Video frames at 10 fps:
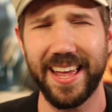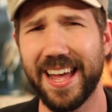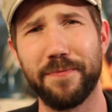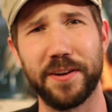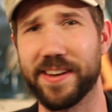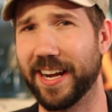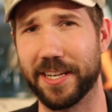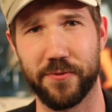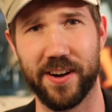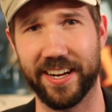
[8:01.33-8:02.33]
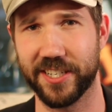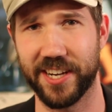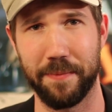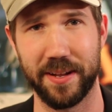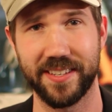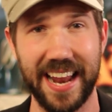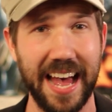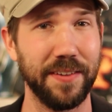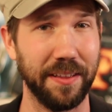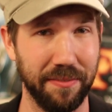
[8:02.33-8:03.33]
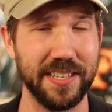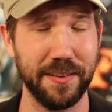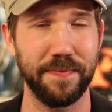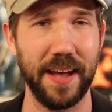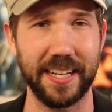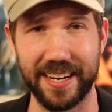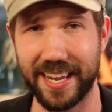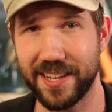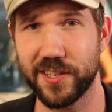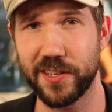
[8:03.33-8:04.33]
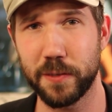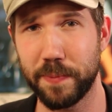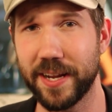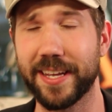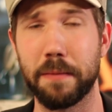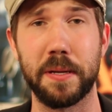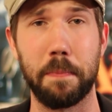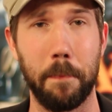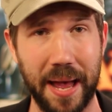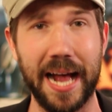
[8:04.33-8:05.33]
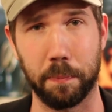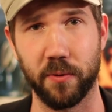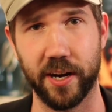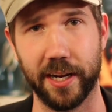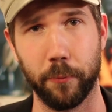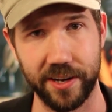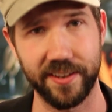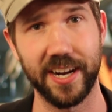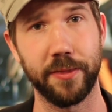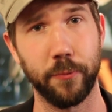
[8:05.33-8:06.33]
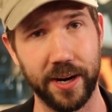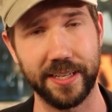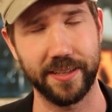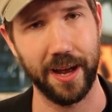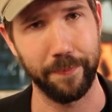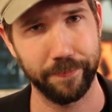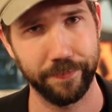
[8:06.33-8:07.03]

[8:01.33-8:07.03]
Every deck is running enchantments, and having this effect at instant speed can be backbreaking when done at the right time.